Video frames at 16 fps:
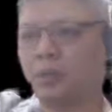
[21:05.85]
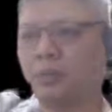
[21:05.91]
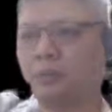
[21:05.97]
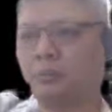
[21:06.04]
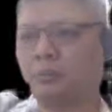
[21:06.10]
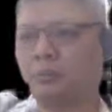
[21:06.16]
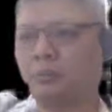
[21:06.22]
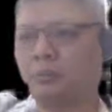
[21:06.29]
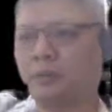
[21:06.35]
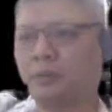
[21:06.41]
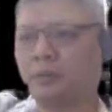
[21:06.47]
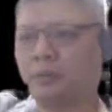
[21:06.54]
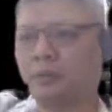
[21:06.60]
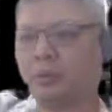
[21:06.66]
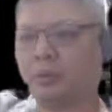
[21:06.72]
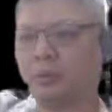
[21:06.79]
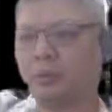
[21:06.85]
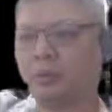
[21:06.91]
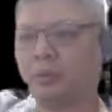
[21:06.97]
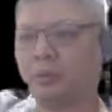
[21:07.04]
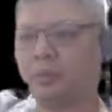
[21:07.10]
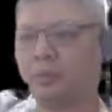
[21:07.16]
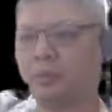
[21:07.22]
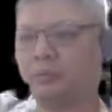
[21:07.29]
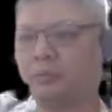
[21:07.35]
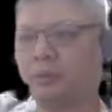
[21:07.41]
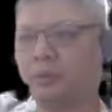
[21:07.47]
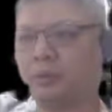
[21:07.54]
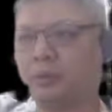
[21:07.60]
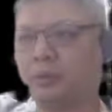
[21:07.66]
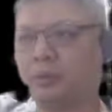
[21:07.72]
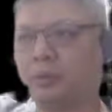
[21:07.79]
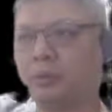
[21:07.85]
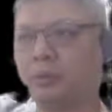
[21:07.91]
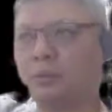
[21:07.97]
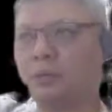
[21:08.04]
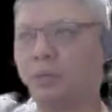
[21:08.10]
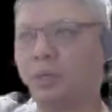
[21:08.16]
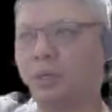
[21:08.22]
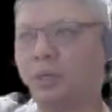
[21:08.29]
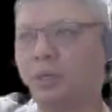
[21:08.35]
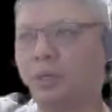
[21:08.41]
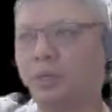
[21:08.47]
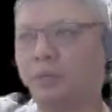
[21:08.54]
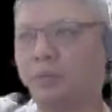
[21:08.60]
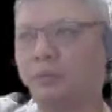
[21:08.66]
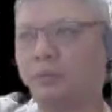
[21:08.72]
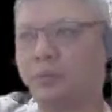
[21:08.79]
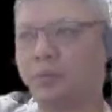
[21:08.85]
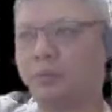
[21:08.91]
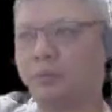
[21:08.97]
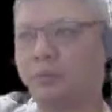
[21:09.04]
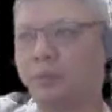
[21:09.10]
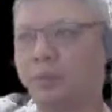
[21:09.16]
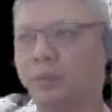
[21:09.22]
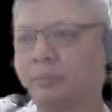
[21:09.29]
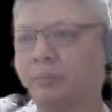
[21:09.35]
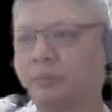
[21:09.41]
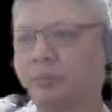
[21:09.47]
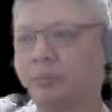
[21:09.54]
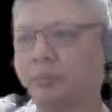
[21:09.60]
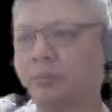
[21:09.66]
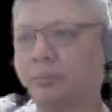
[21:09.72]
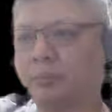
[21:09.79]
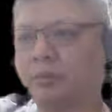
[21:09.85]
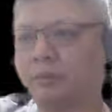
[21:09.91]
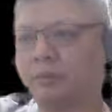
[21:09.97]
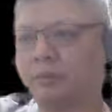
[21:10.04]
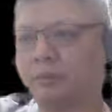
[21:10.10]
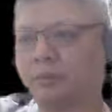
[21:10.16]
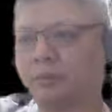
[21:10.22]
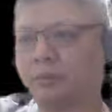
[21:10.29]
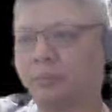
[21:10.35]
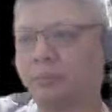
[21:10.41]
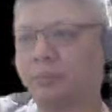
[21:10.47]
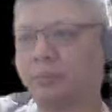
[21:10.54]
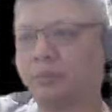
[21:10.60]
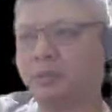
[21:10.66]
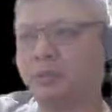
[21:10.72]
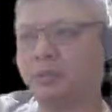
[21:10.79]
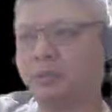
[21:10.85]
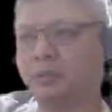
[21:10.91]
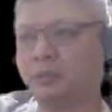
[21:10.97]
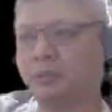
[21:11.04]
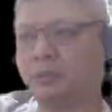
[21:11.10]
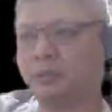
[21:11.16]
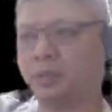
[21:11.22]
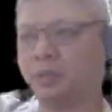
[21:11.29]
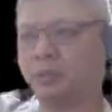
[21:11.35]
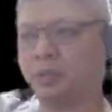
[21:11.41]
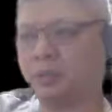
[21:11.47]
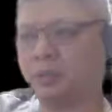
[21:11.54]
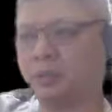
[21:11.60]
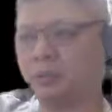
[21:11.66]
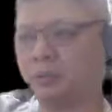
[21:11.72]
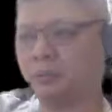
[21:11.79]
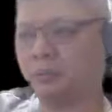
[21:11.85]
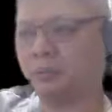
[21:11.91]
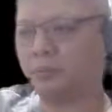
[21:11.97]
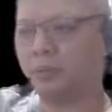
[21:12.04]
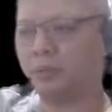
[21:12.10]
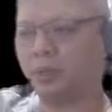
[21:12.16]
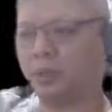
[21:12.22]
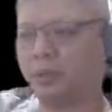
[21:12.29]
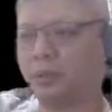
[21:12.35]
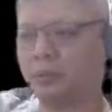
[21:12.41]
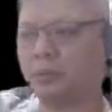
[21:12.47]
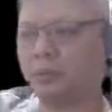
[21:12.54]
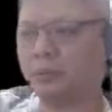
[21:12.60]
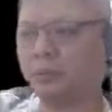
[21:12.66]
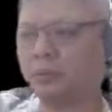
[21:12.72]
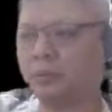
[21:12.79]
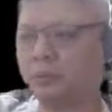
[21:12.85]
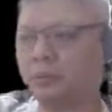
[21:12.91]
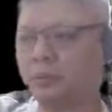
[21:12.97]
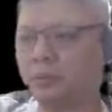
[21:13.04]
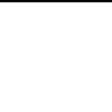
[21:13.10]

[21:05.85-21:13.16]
So I hope you have enjoyed this short video, and if you like the work that I'm doing, please subscribe to my channel. Thank you.